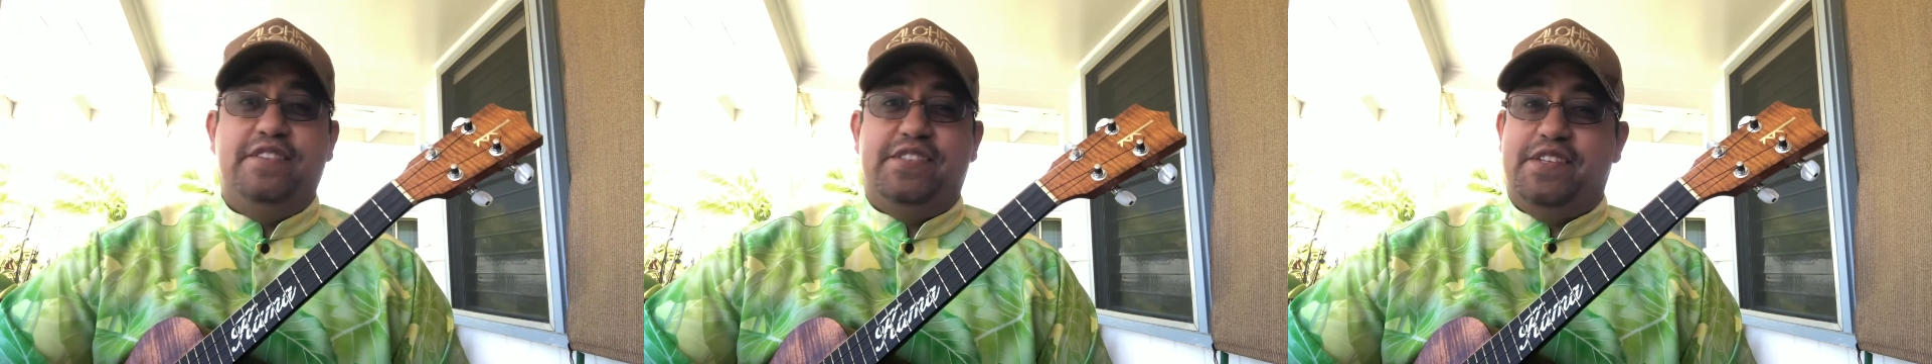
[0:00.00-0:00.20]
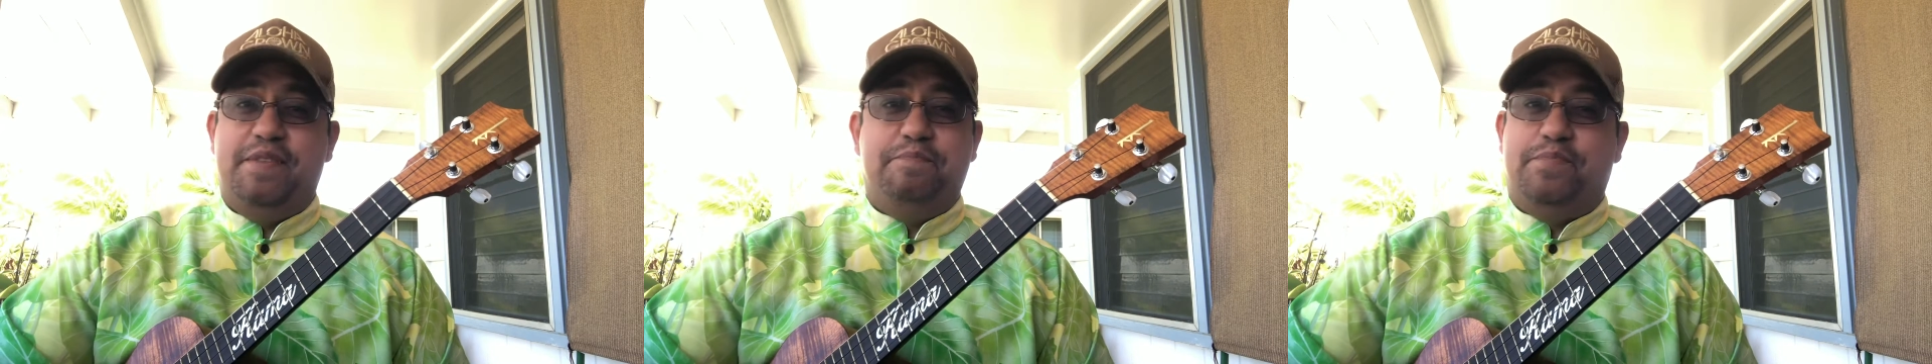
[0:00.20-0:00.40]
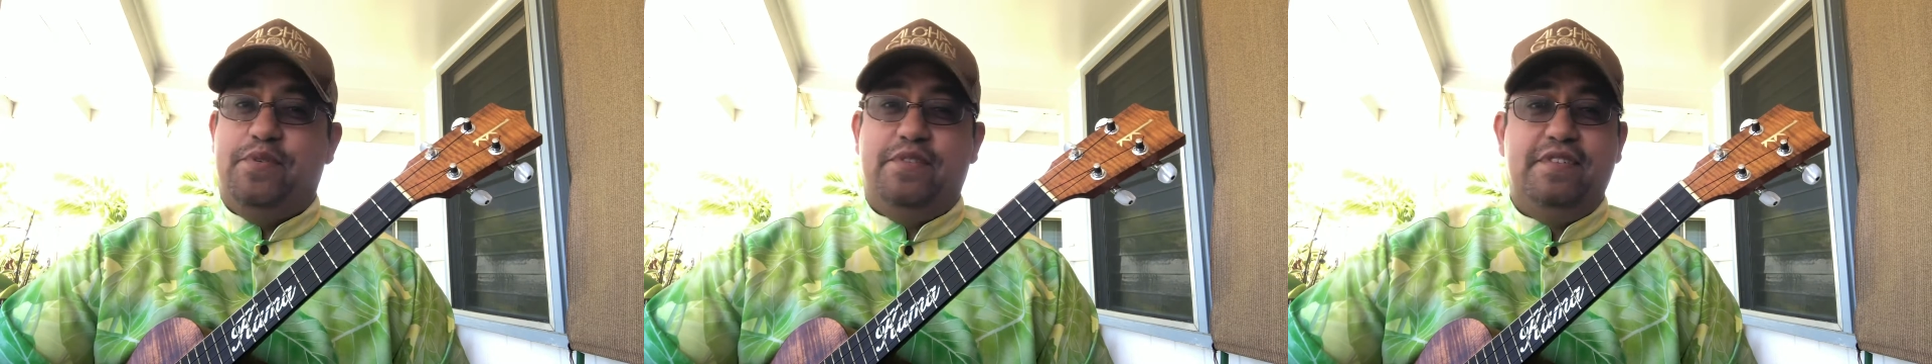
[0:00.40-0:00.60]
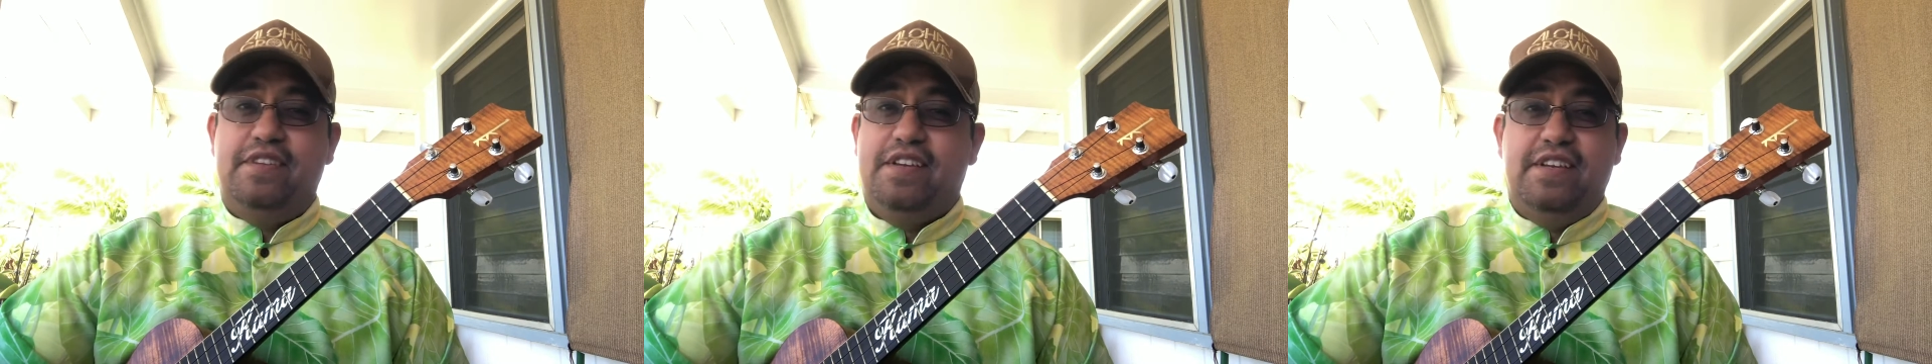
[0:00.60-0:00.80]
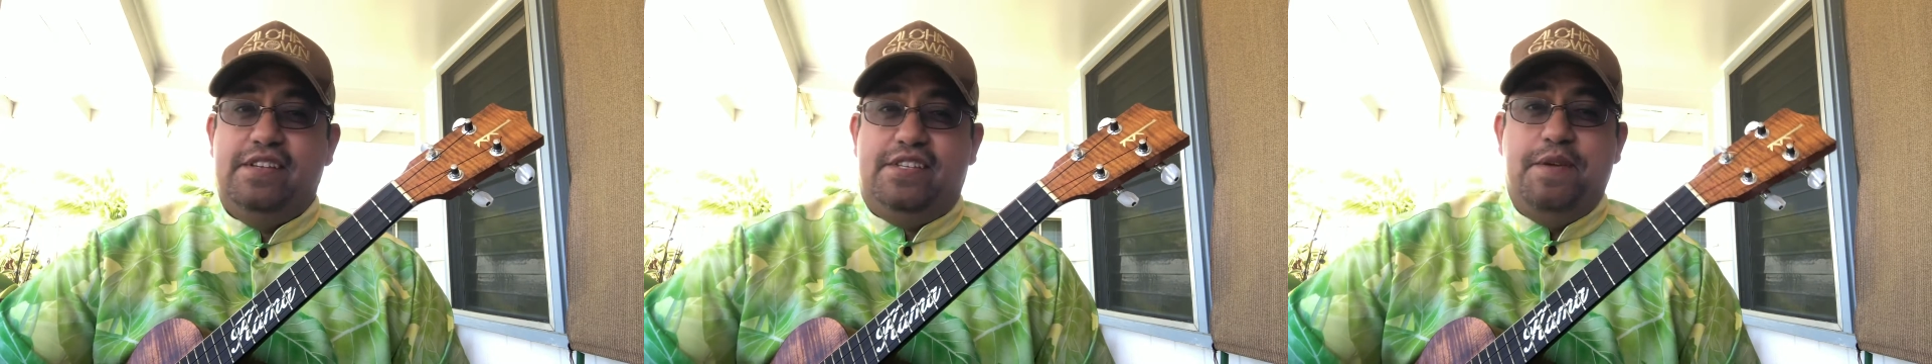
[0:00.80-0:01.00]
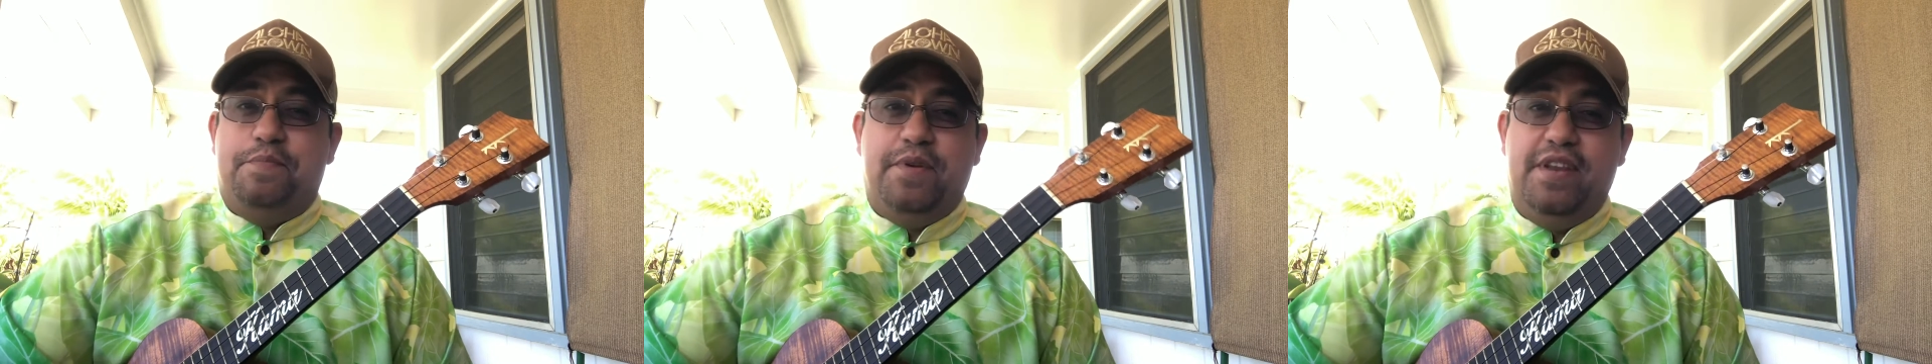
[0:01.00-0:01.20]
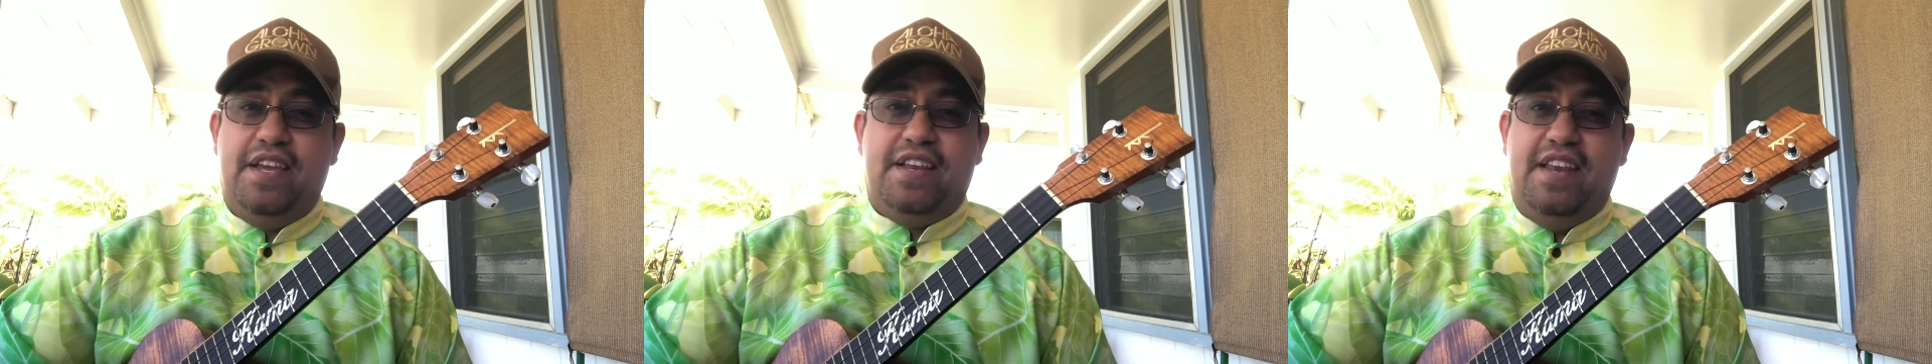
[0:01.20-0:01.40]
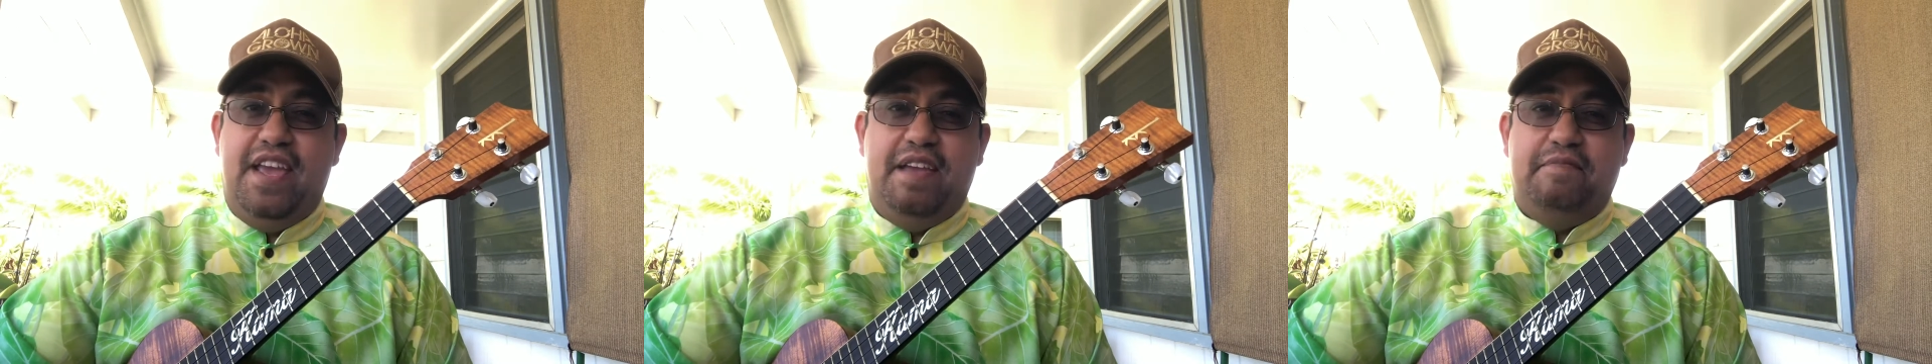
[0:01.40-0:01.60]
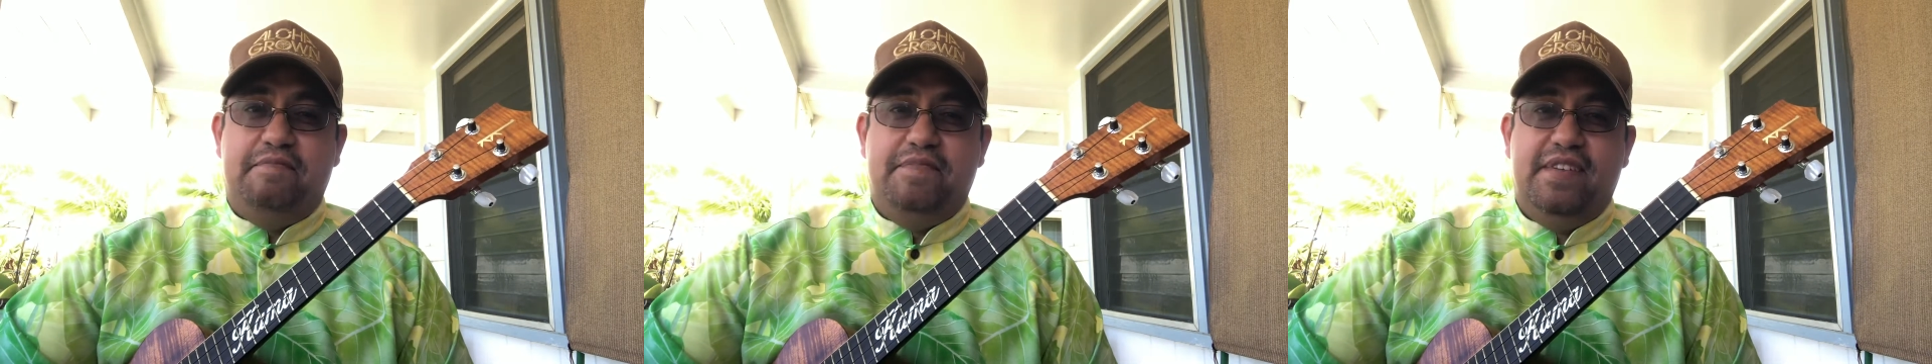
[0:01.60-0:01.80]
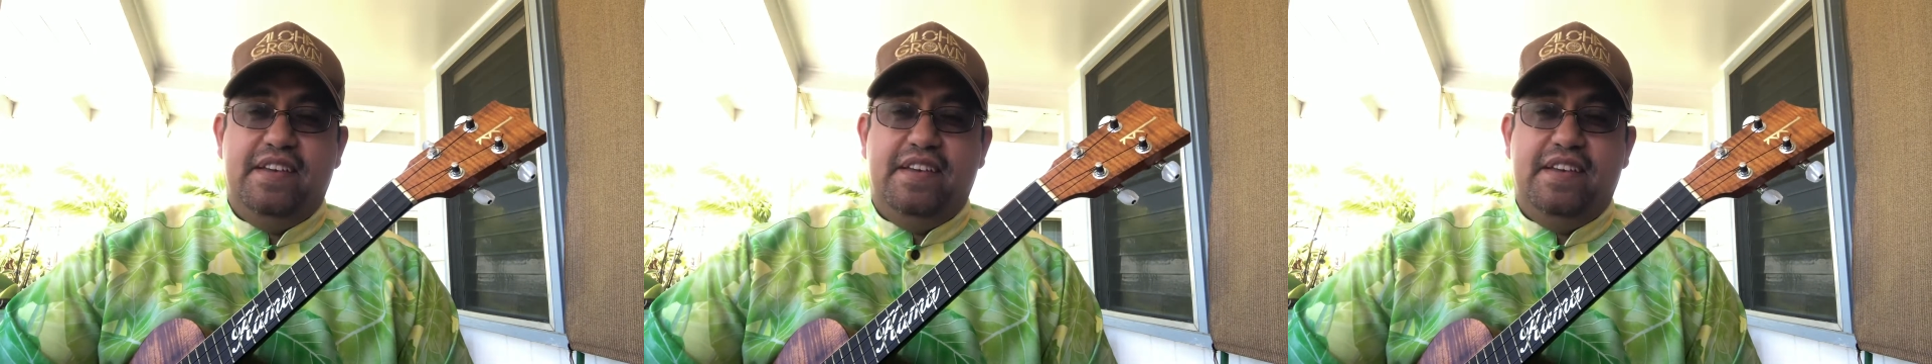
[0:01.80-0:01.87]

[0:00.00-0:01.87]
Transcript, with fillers: simple, simple nickname.